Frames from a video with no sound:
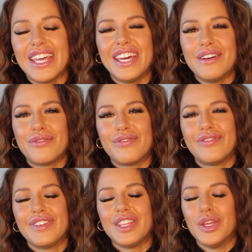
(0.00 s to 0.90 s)
If
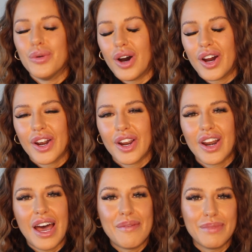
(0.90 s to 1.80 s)
you
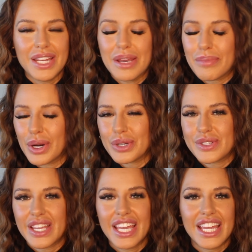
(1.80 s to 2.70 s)
are a media
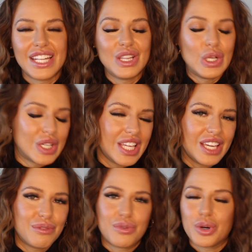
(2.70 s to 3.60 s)
person
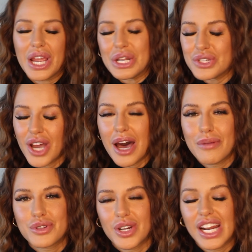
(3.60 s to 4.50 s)
looking for a
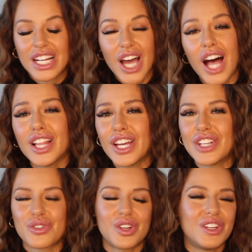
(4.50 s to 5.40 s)
job straight out of
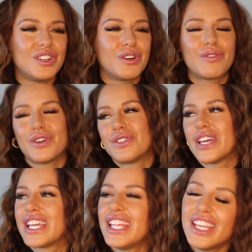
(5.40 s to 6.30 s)
college, or you're in your first,
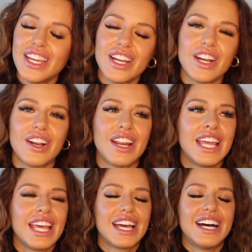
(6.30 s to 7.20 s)
second year,
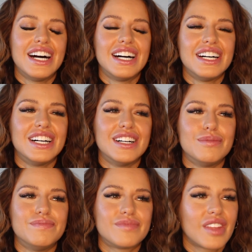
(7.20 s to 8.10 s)

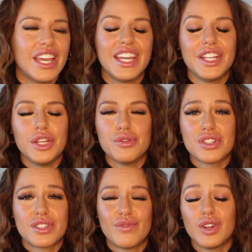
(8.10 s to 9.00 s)
and you
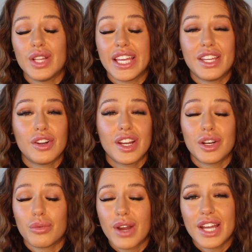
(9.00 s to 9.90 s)
just feel like you're in
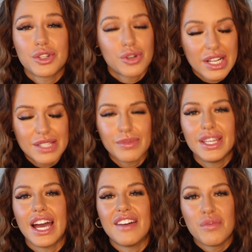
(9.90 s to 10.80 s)
a rut, trust
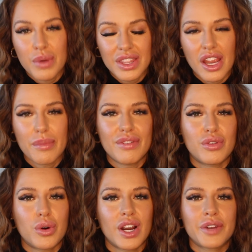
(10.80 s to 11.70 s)
me, I've been there
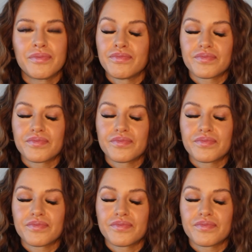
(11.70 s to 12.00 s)
before.